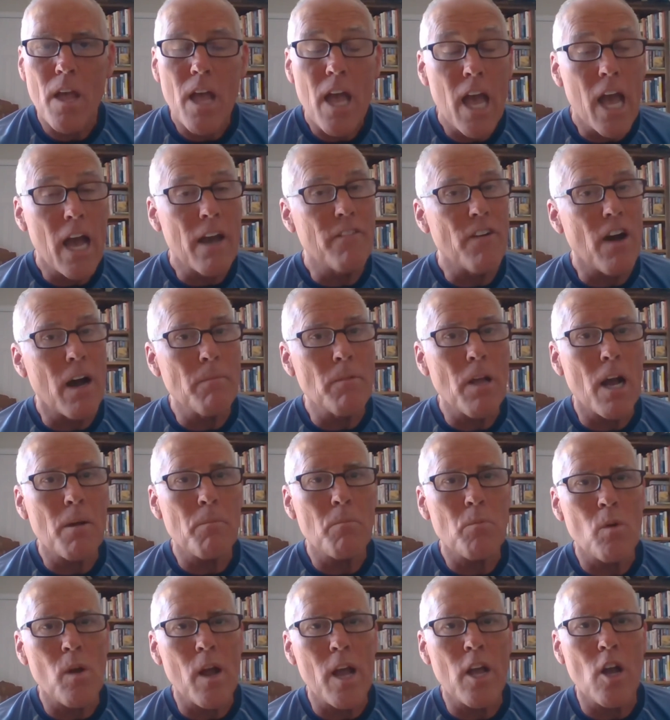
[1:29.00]
If I'm
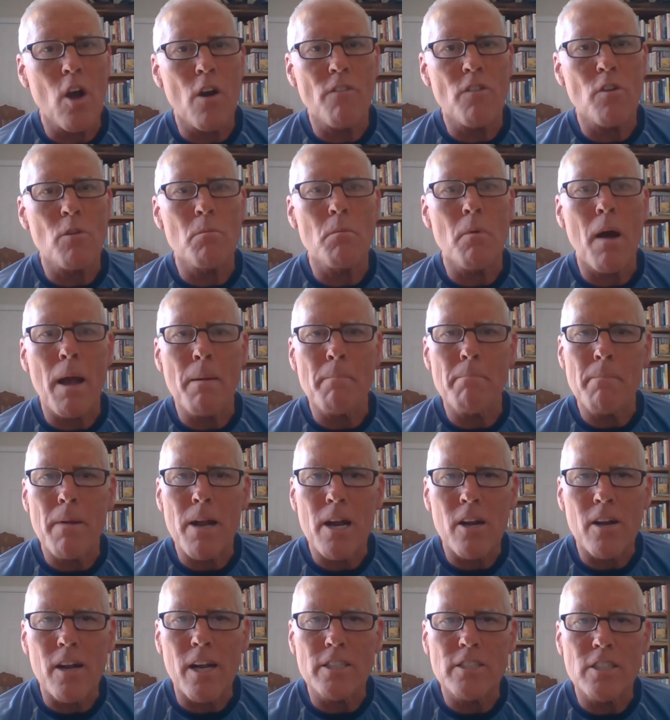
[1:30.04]
not praying over my
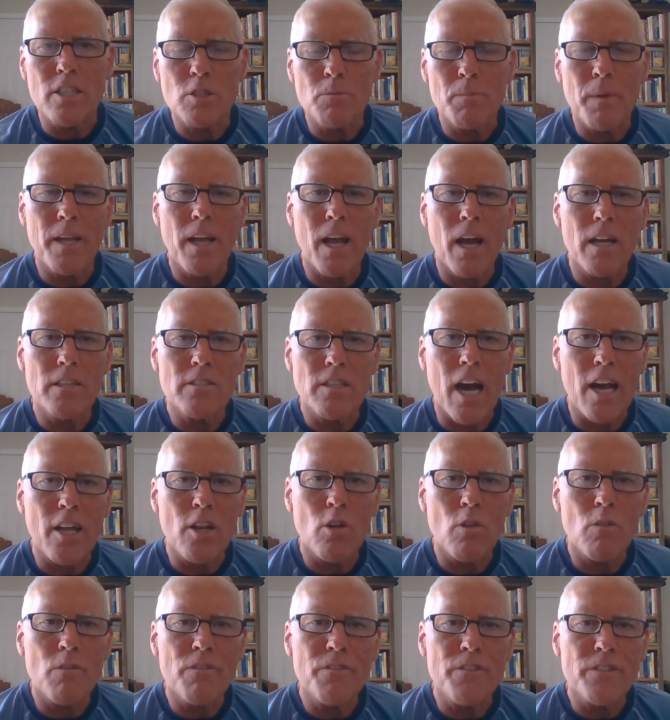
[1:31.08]
marriage, it's because I
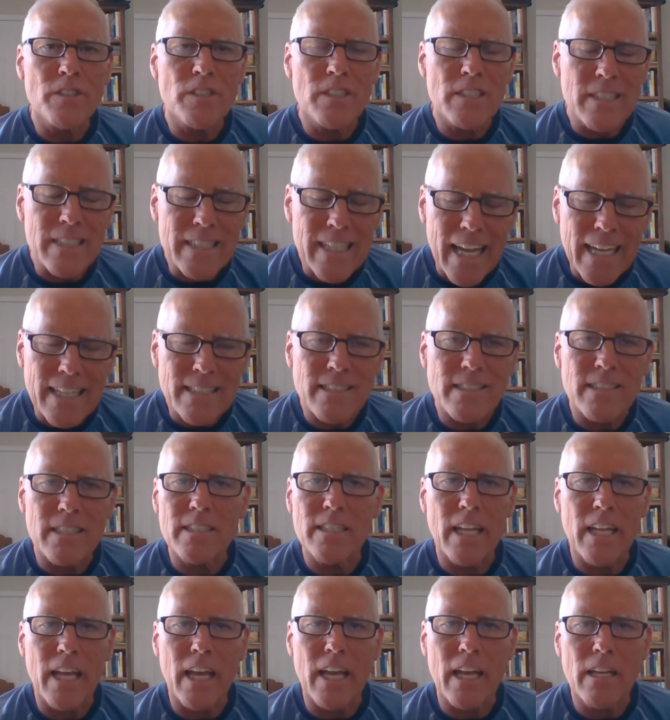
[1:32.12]
don't sense the
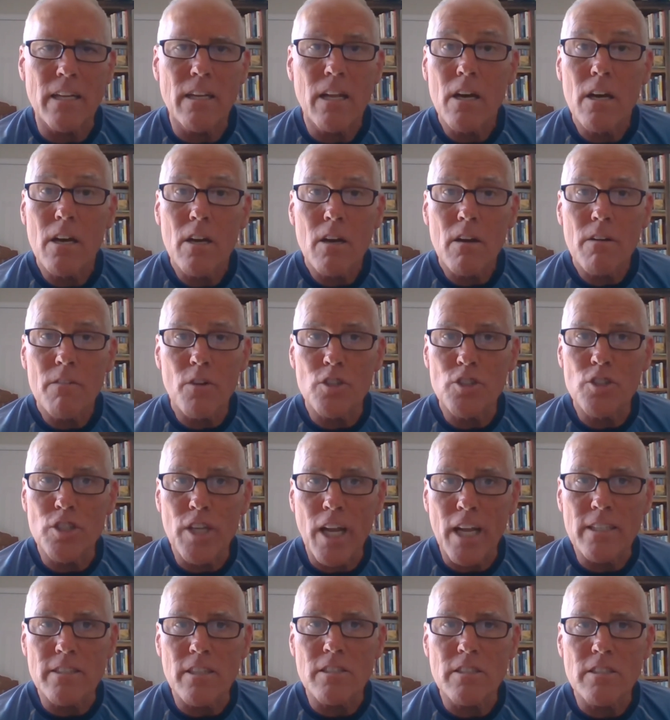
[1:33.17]
need for
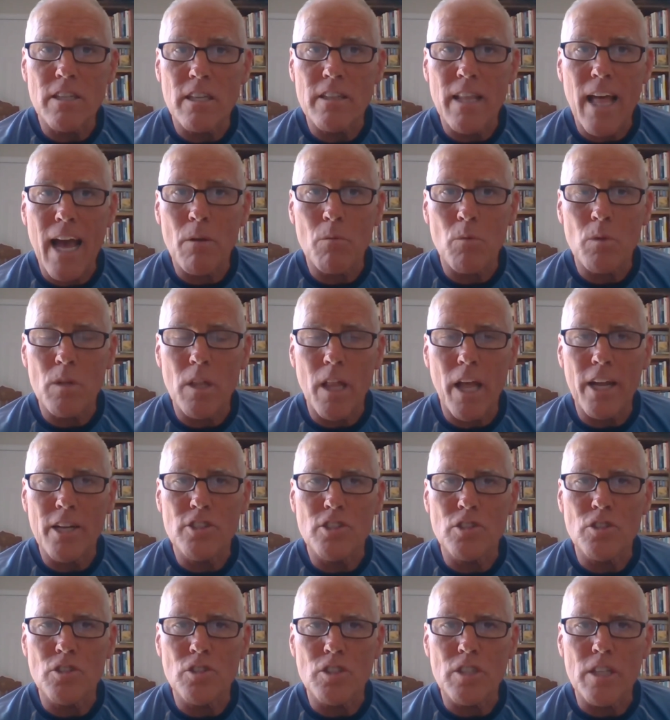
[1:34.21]
Jesus in that
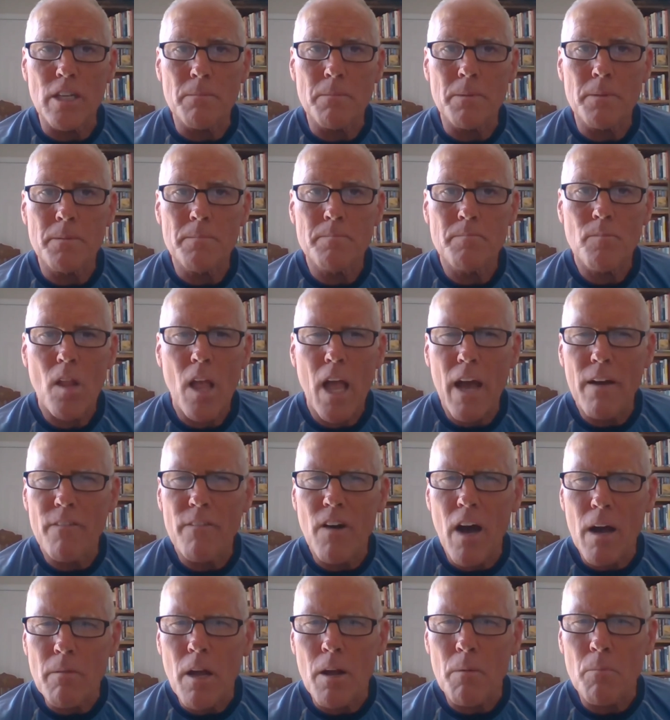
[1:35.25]
relationship. If
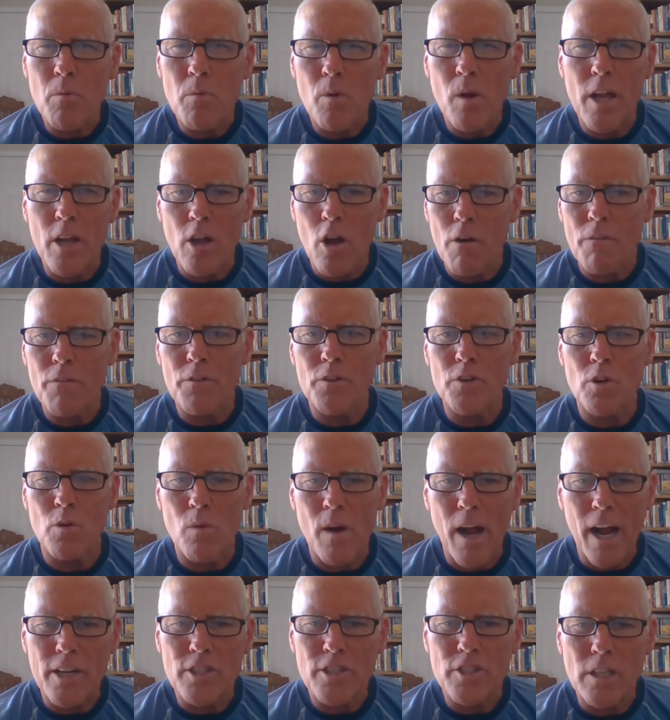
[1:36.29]
I'm not praying over
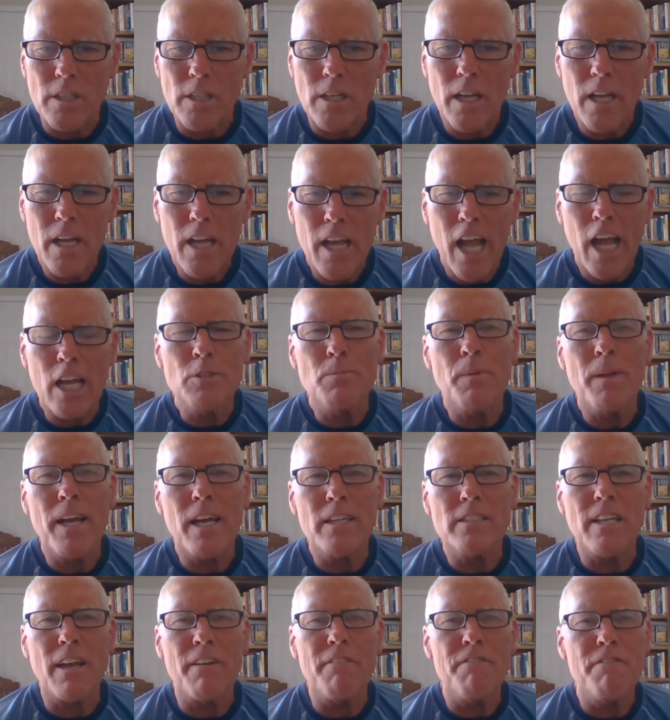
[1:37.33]
direction, it's
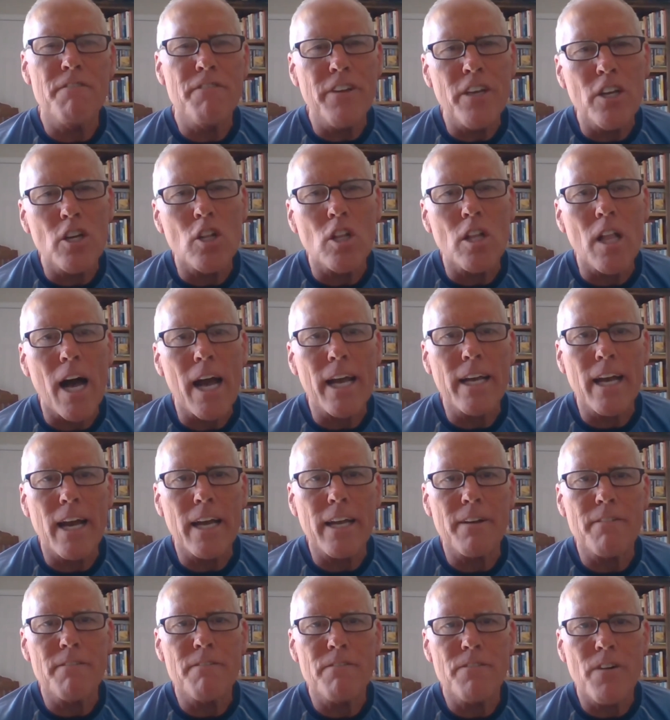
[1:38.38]
because I feel like I
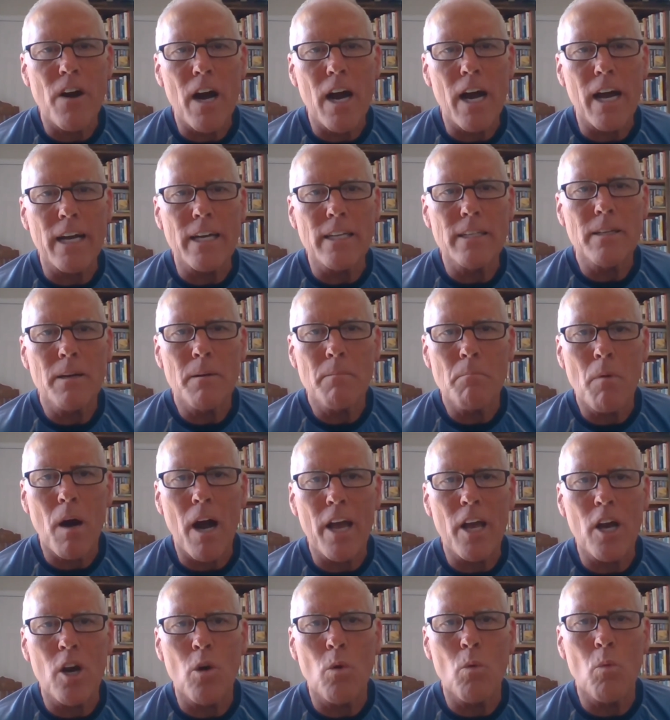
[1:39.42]
can find
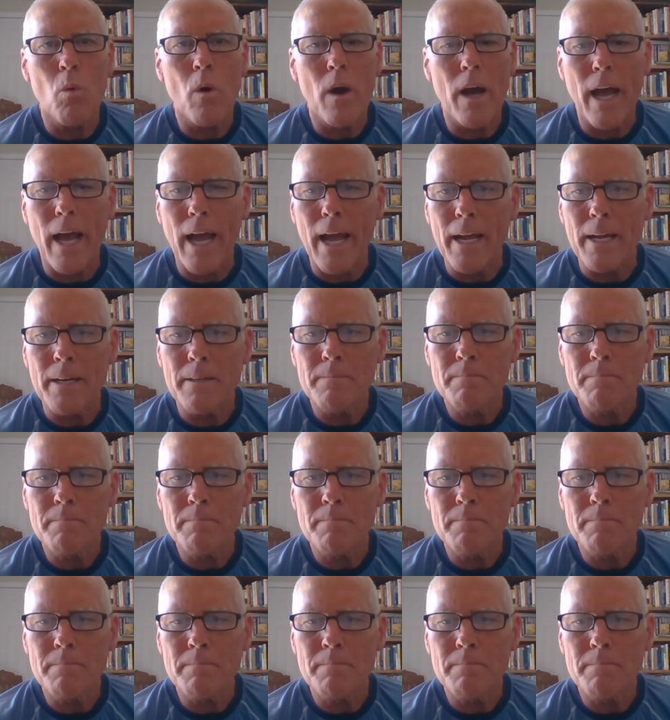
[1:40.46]
my own way.